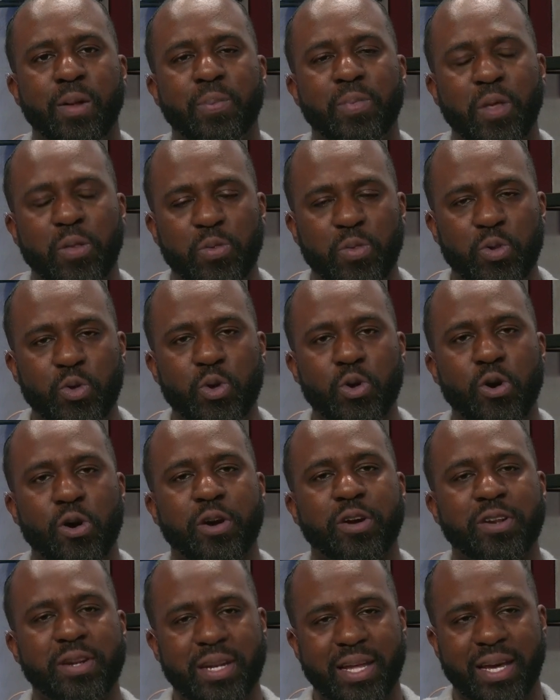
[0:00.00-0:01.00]
The New
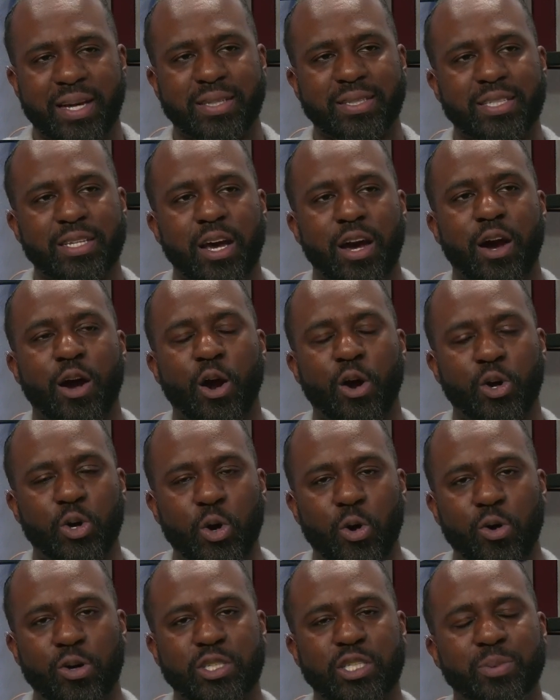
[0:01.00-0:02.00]
York Knicks are
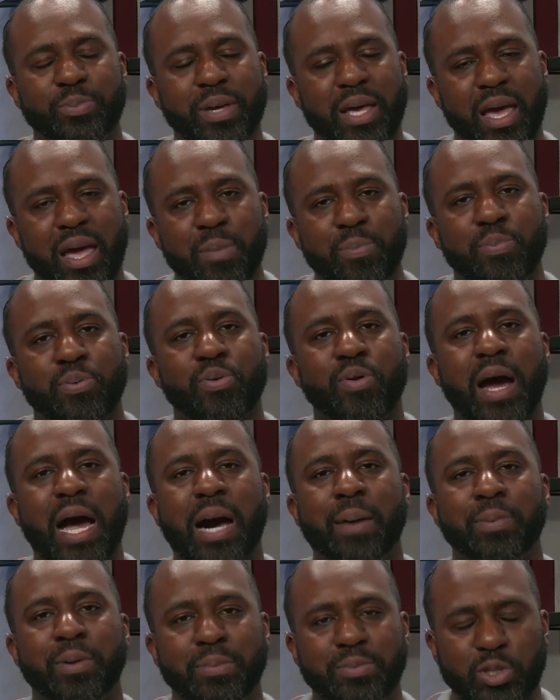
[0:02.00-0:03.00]
going to be a
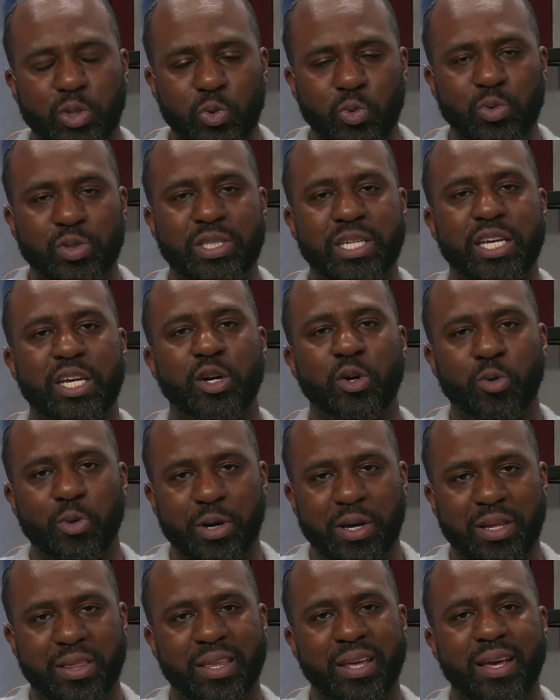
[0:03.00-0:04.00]
problem to deal
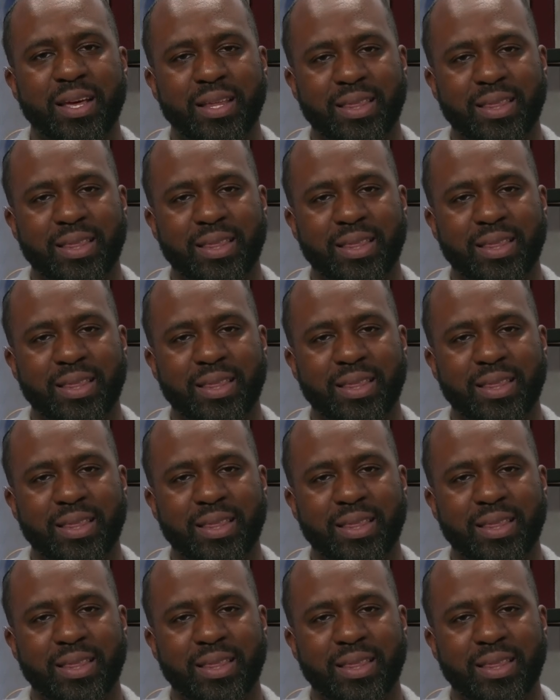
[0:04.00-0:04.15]
with